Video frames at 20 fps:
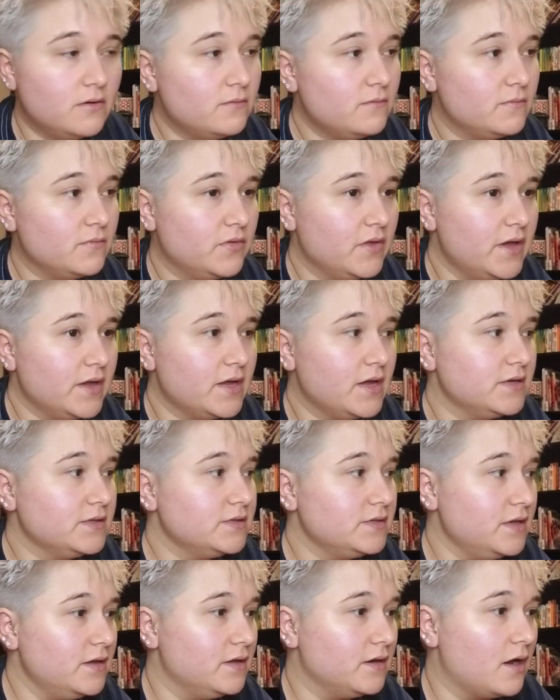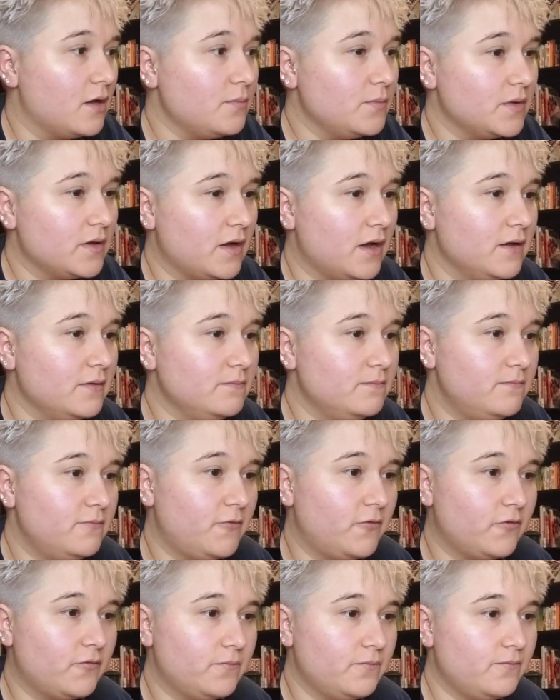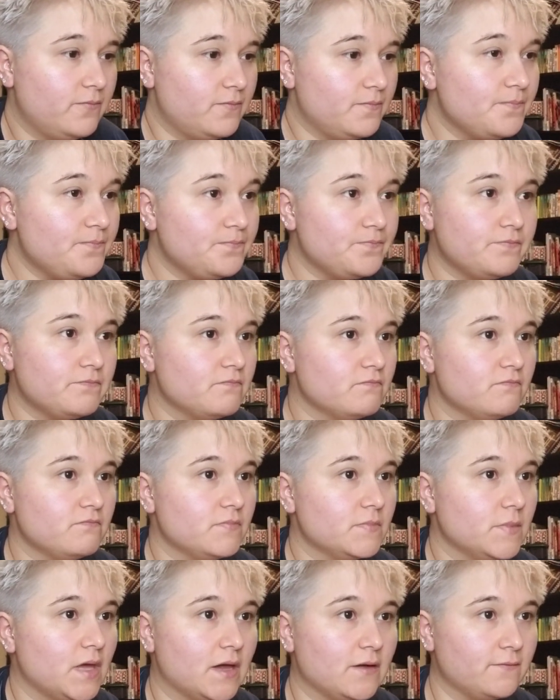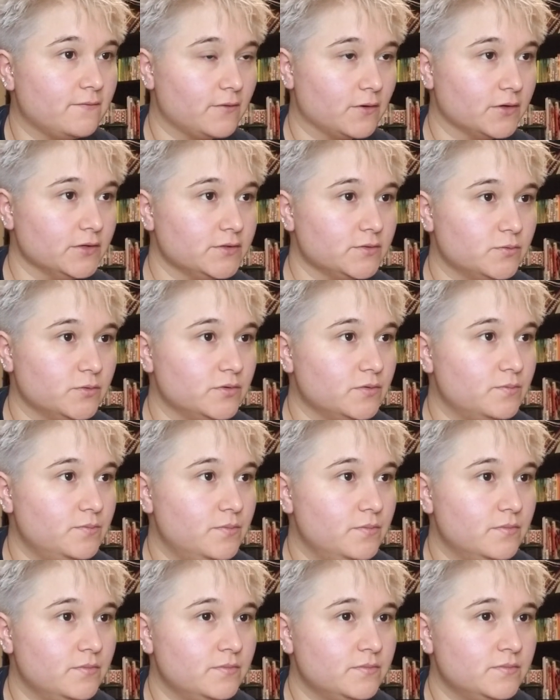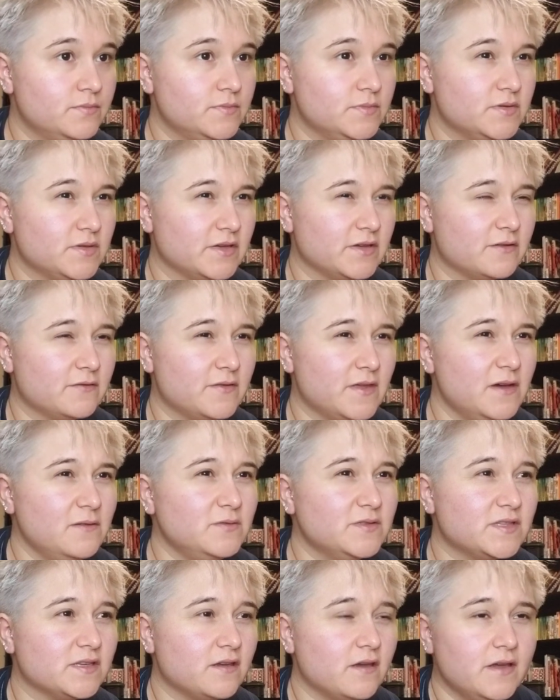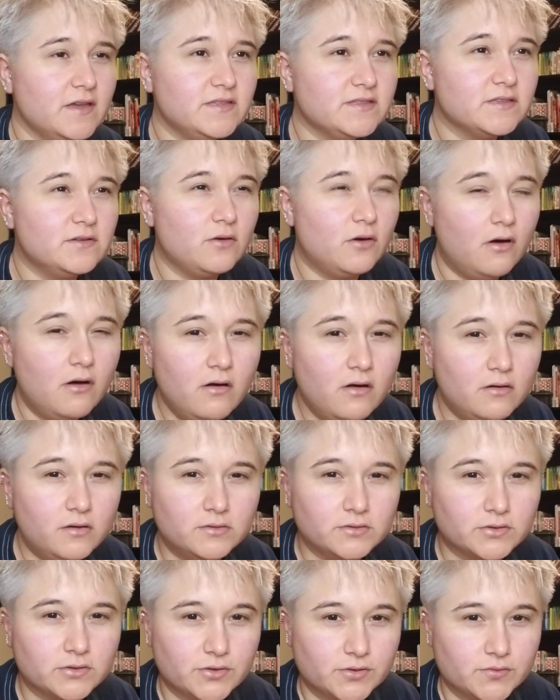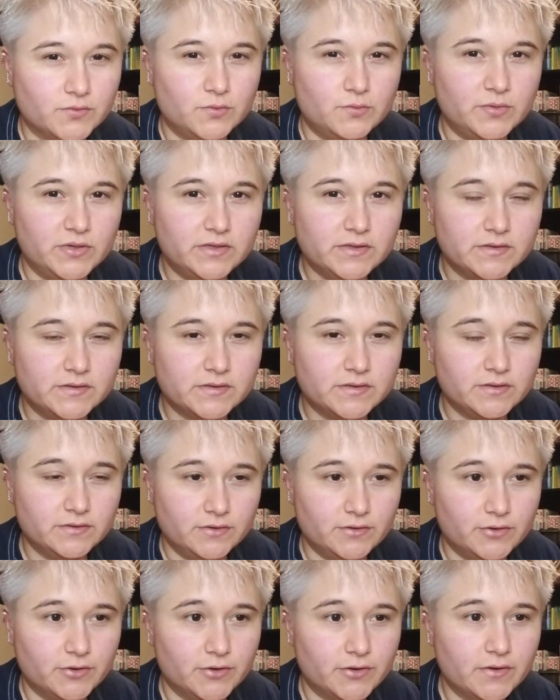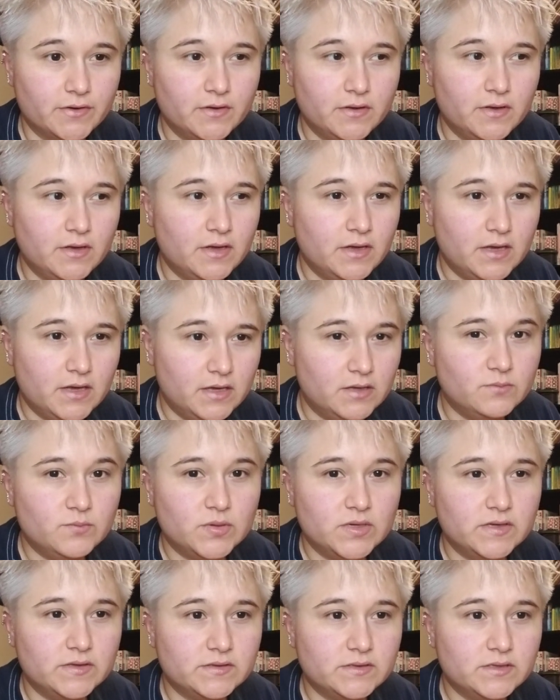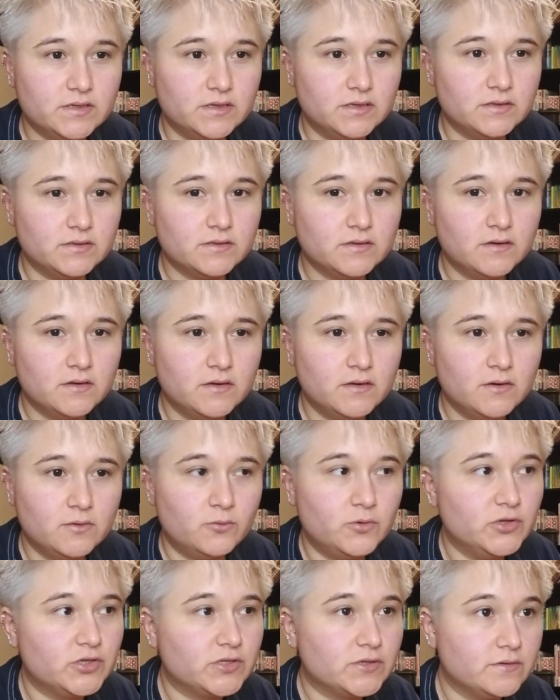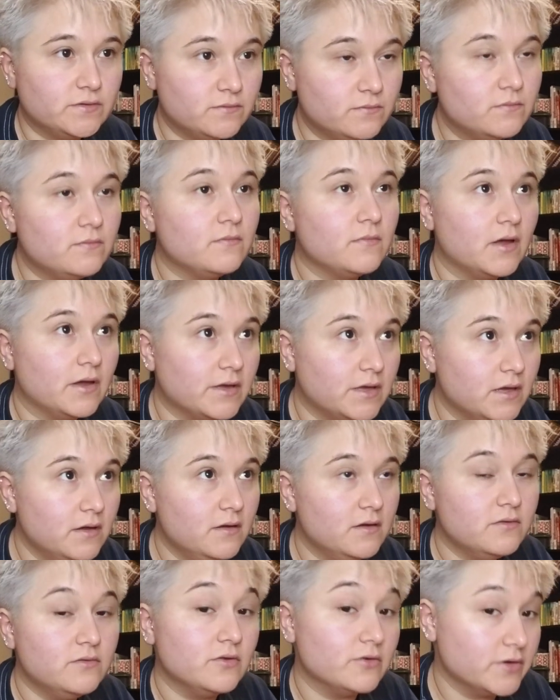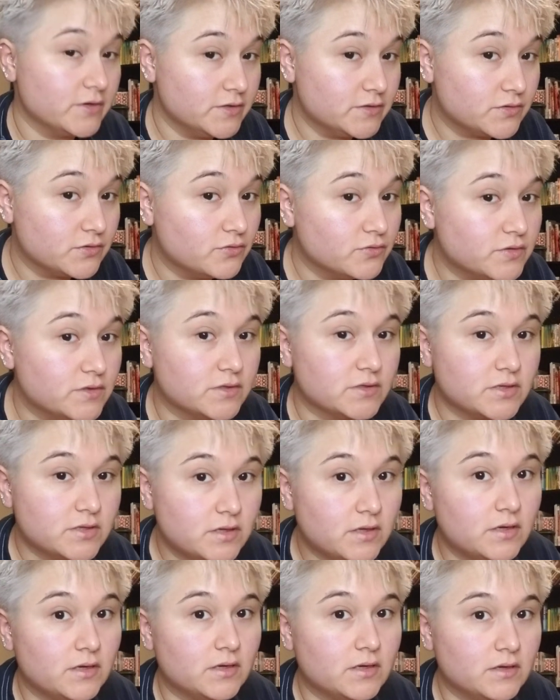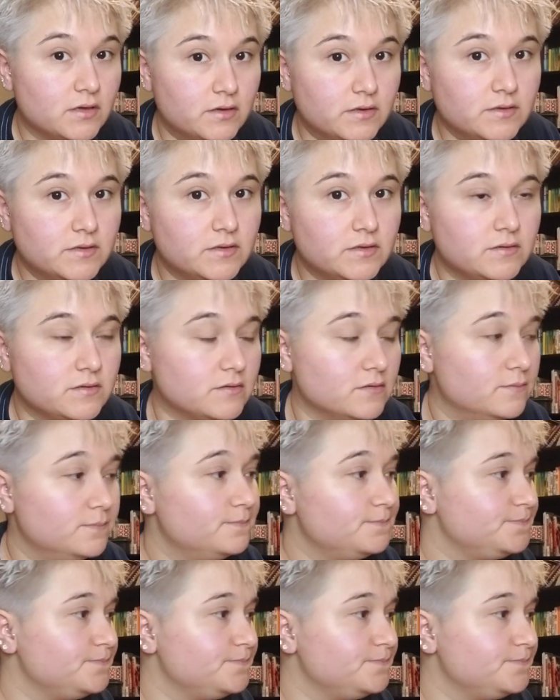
Like I said, I mean, I at first it's like, if that was the case, then all alters would be considered NPCs, which, again, there is no such thing in a system.